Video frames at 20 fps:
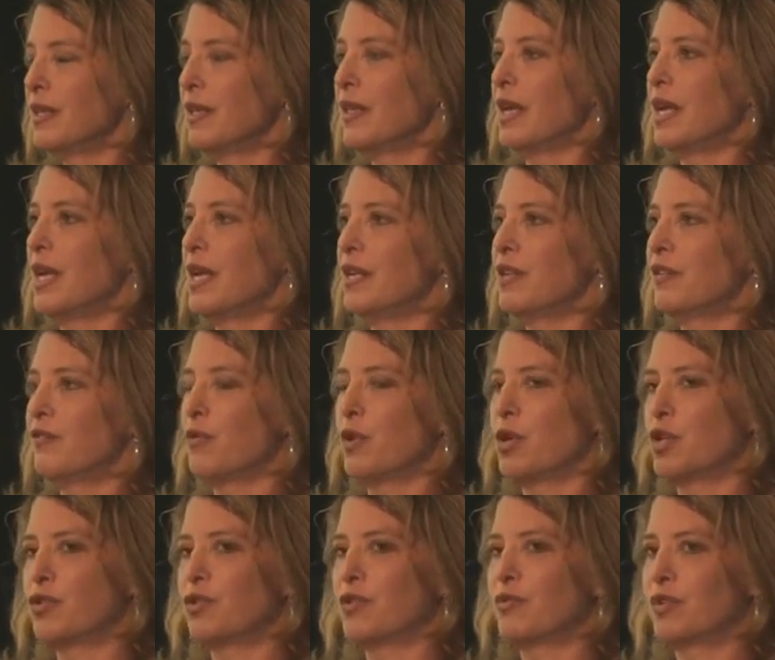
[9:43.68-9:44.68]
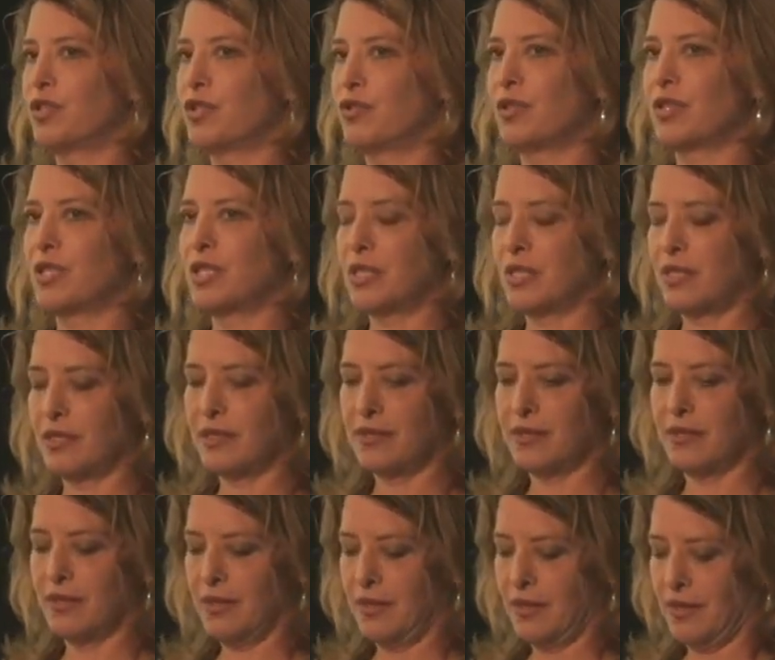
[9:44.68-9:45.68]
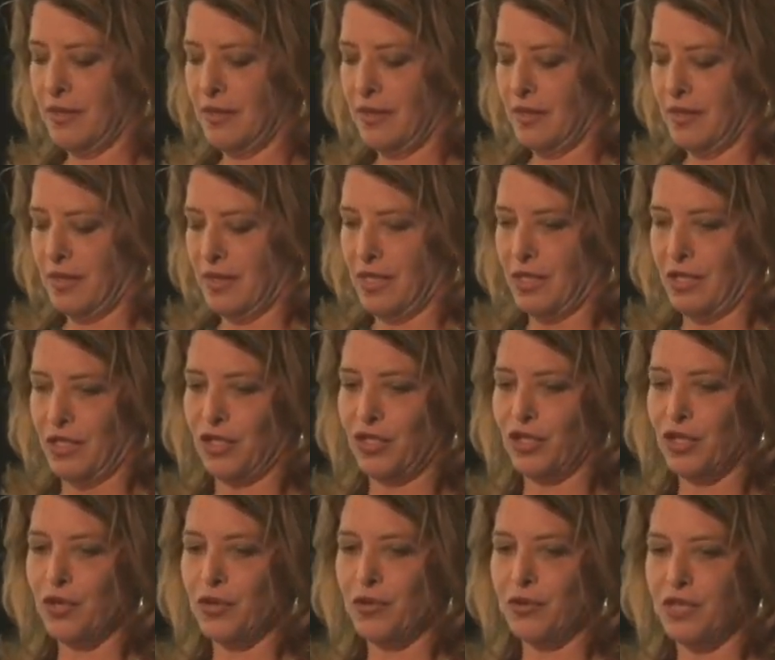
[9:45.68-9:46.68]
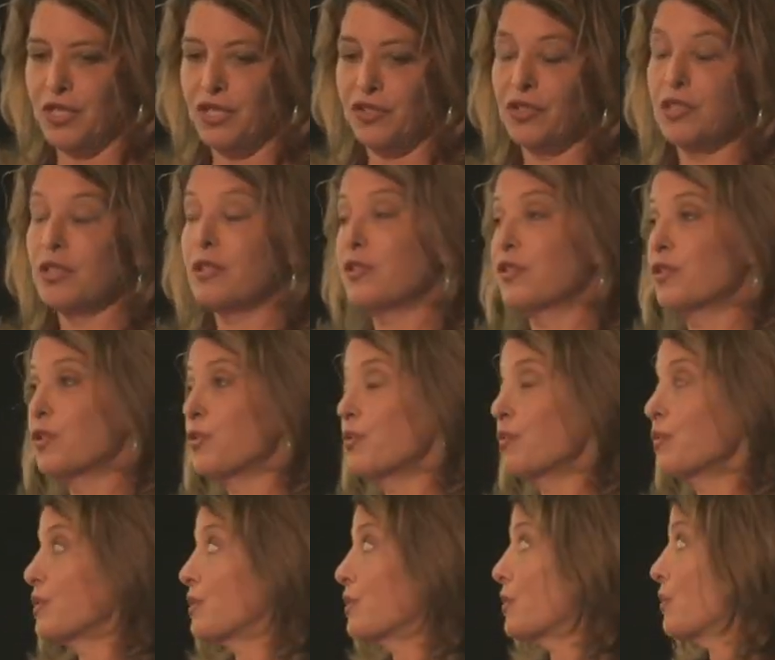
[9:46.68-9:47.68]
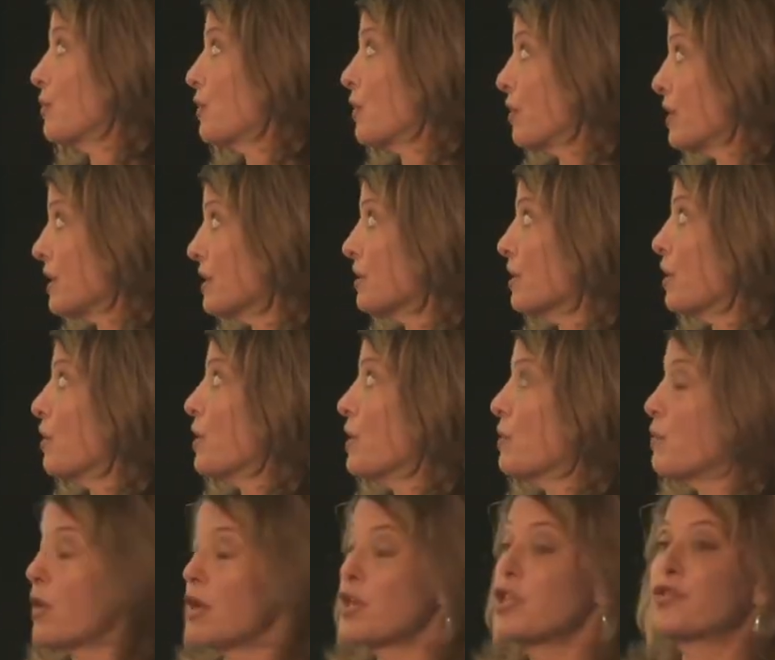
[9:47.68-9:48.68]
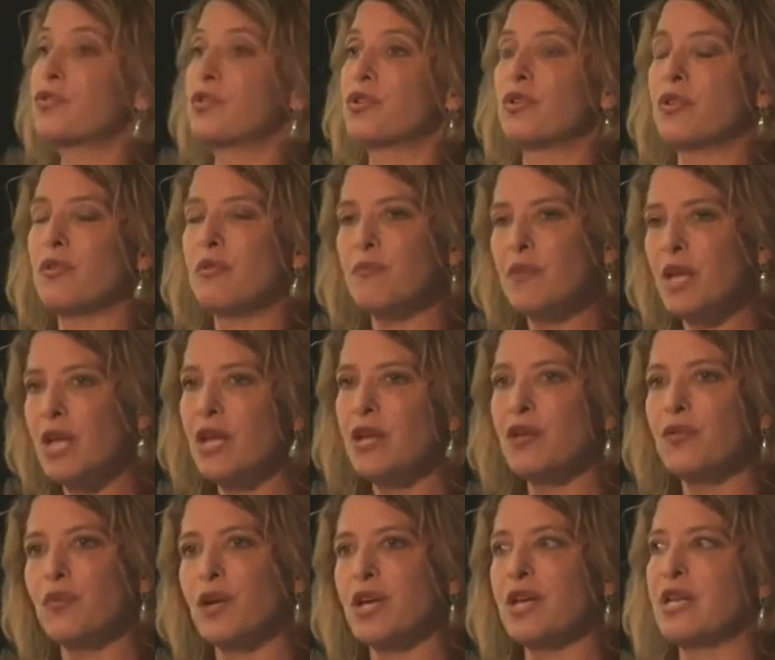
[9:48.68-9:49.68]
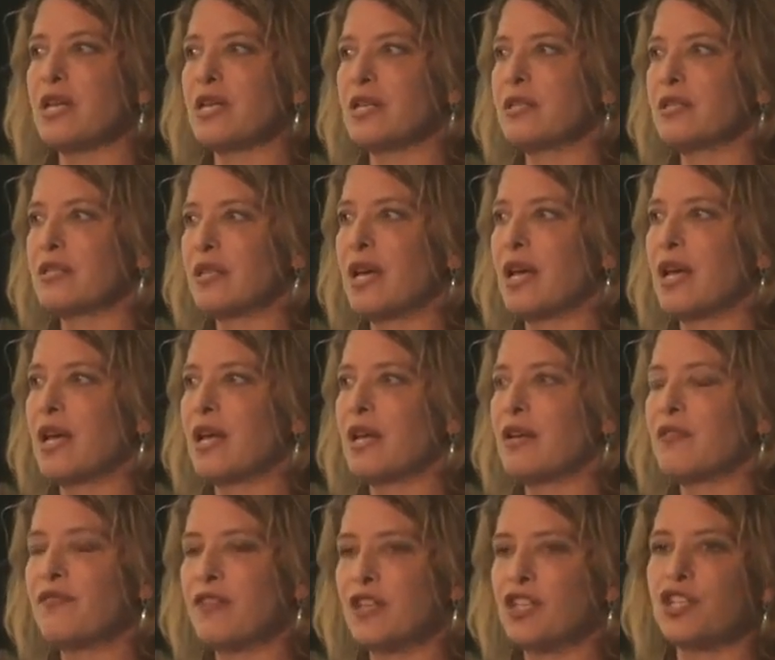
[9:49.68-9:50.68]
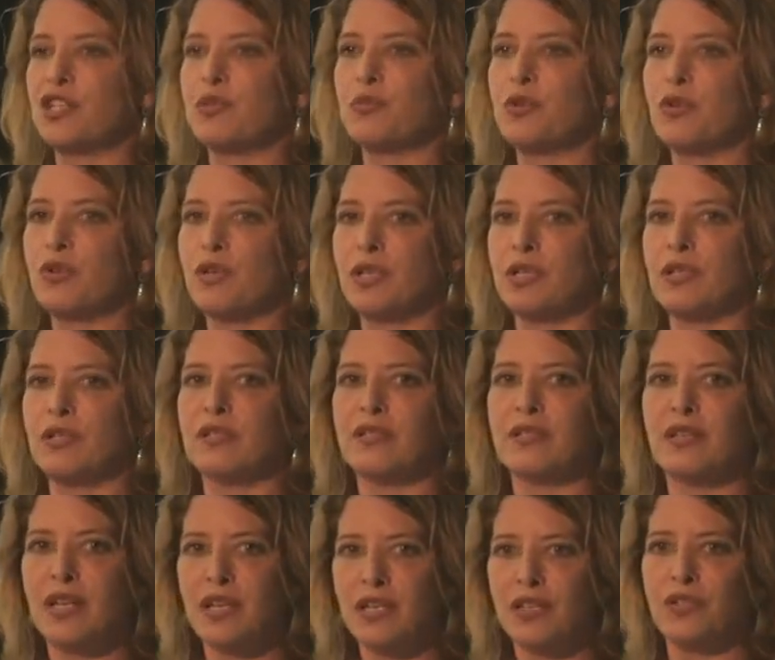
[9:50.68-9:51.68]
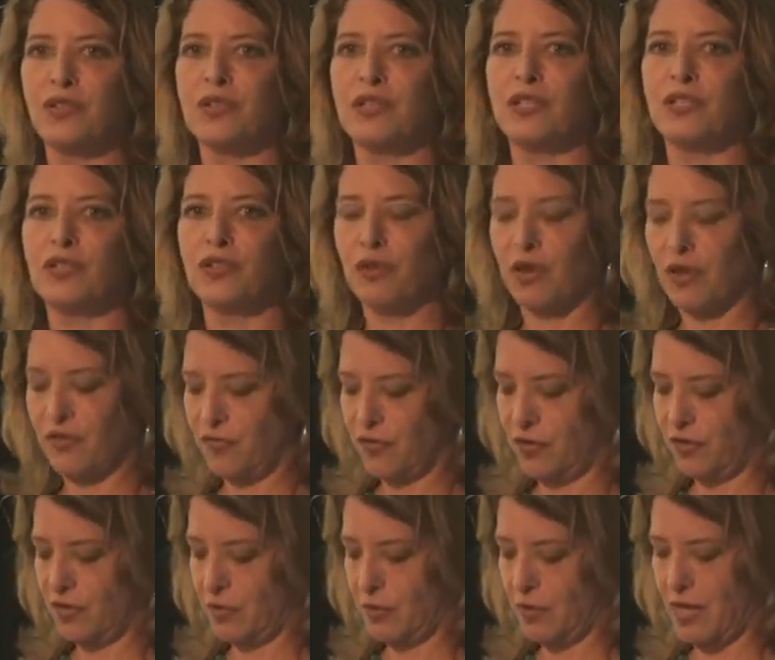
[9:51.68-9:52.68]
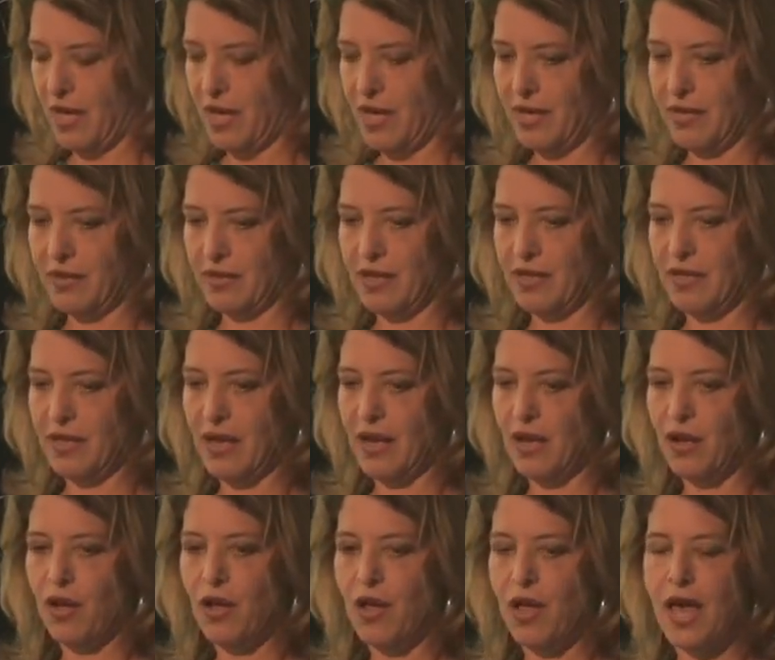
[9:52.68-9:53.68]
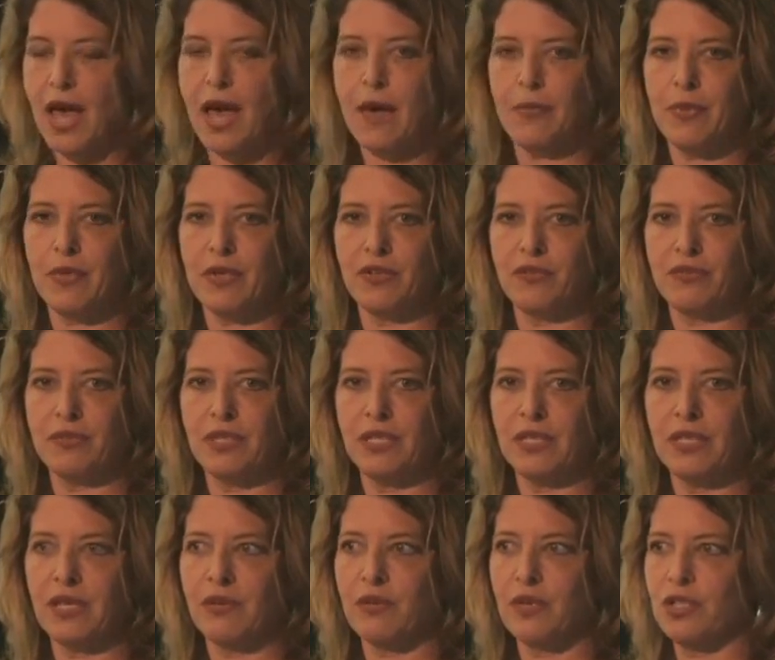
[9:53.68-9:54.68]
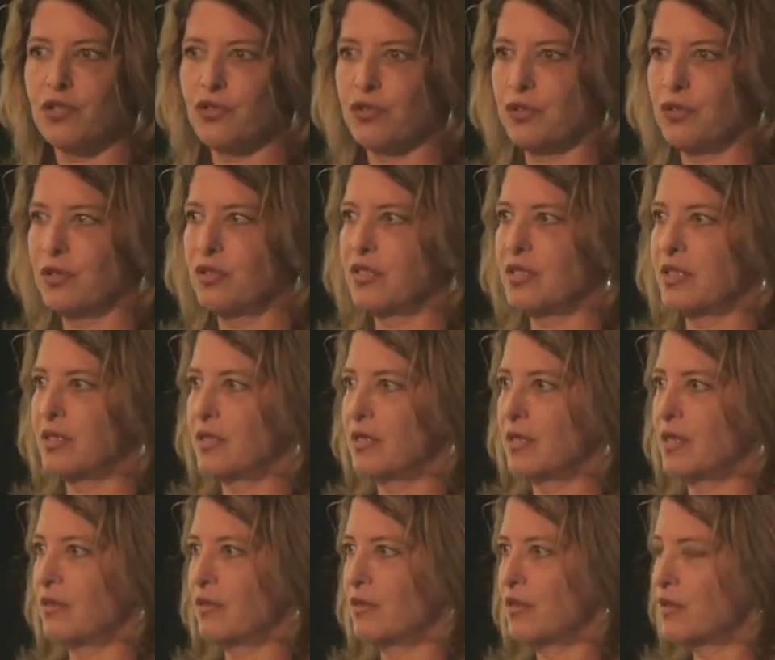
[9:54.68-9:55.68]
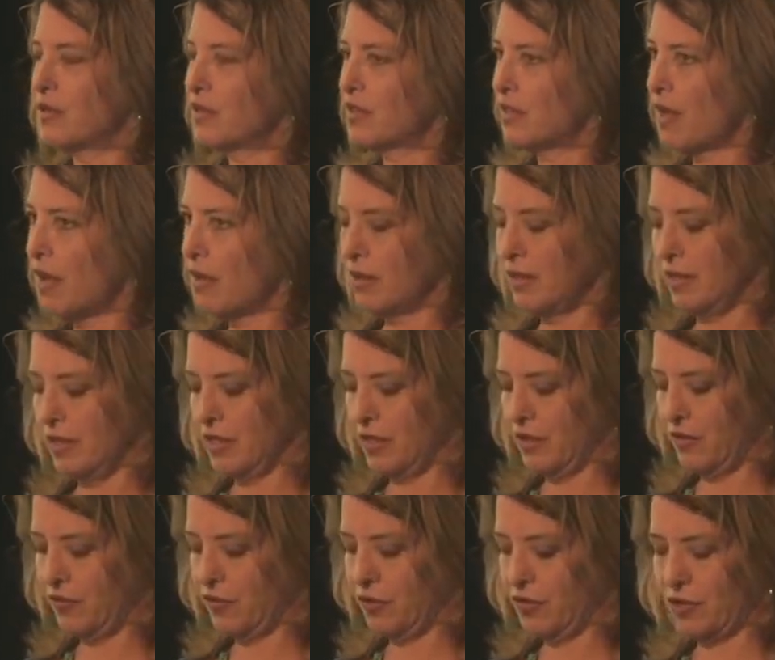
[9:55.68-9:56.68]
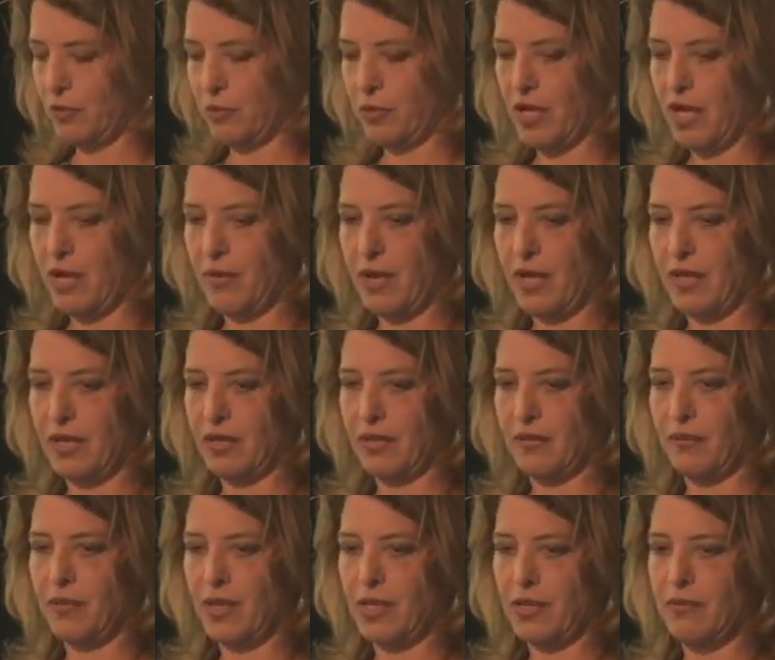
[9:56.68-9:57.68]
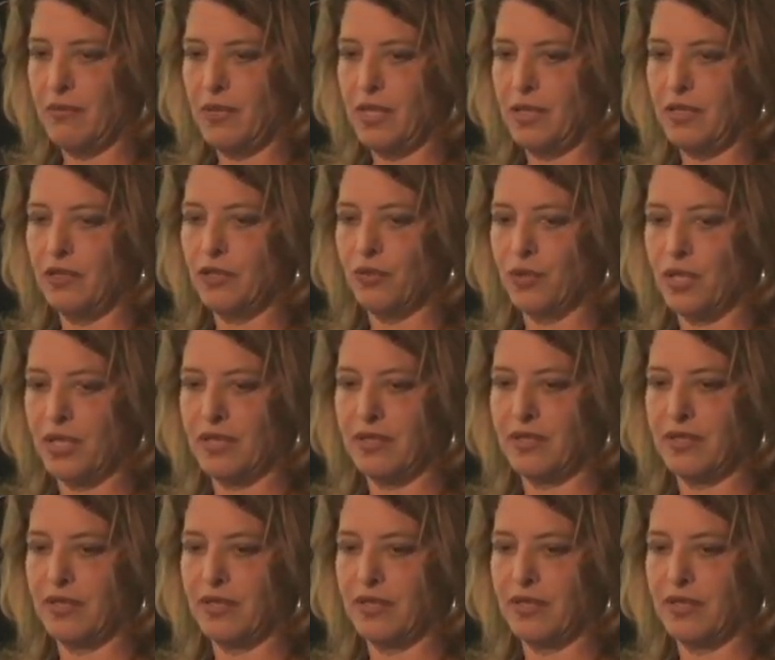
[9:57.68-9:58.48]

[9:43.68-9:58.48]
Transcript: the end of margarine restrictions. So so Crisco and margarine are the main ways that vegetable oils entered into our food supply. And that all happened, really they were introduced and solidly in the food supply by the mid 20th